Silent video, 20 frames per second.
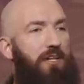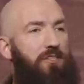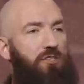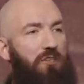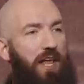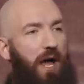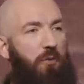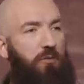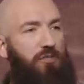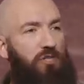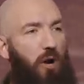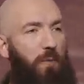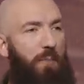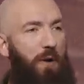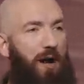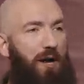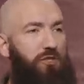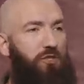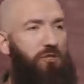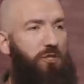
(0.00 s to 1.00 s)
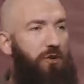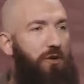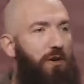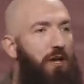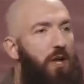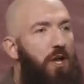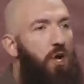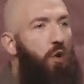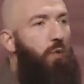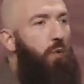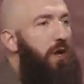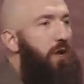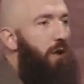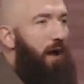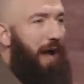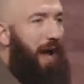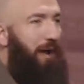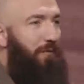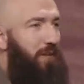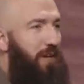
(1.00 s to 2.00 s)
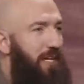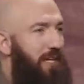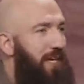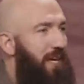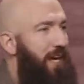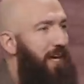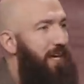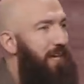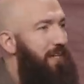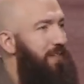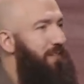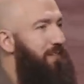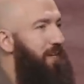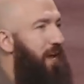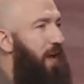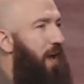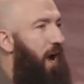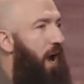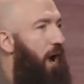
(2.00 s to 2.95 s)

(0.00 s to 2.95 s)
So that was our posture. We don't have any kids.